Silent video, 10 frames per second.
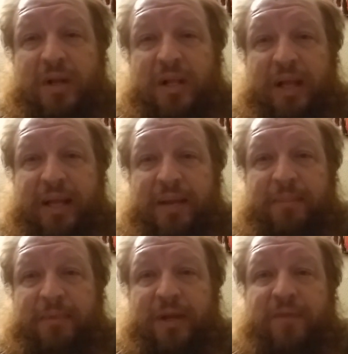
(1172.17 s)
Click
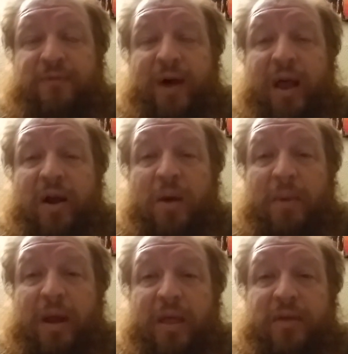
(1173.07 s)
it. You can find all
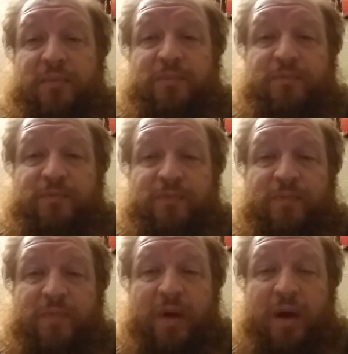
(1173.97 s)
my other...
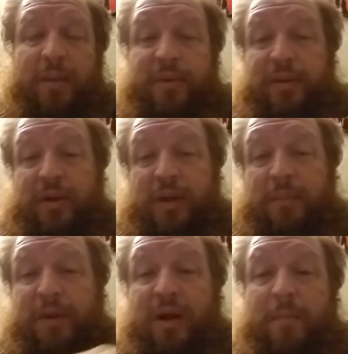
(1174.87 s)
you can
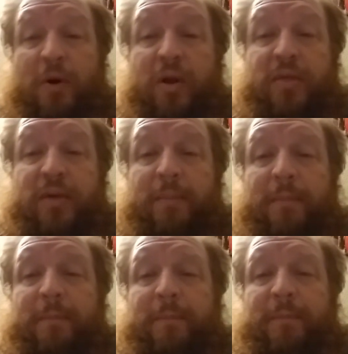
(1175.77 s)
become part of the
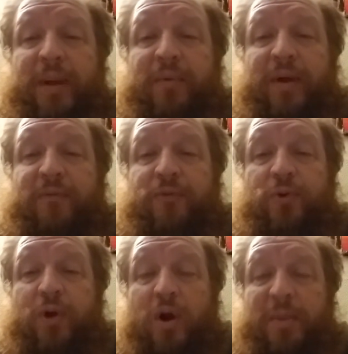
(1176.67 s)
Big Red
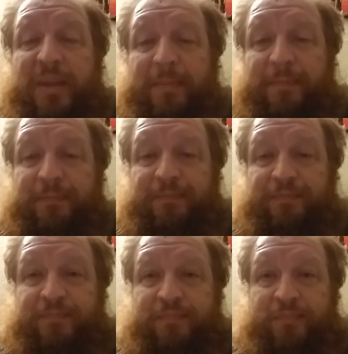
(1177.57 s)
Food Army.
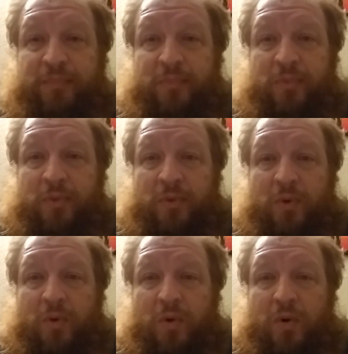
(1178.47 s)

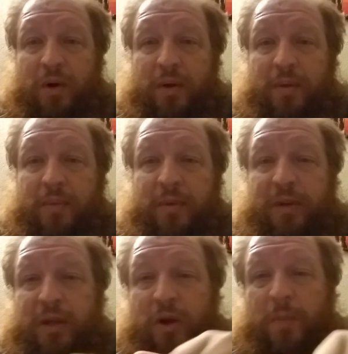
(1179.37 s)
Or
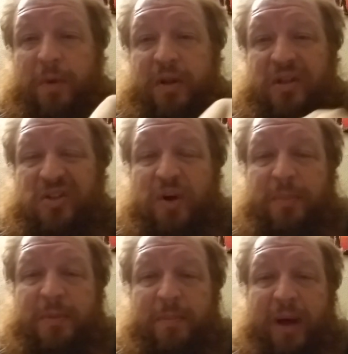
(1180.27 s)
you can open the
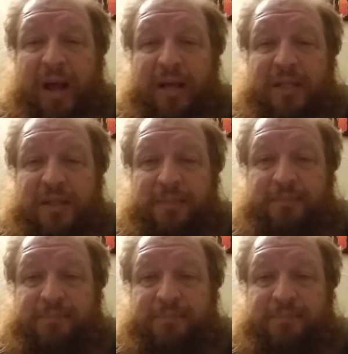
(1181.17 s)
description box.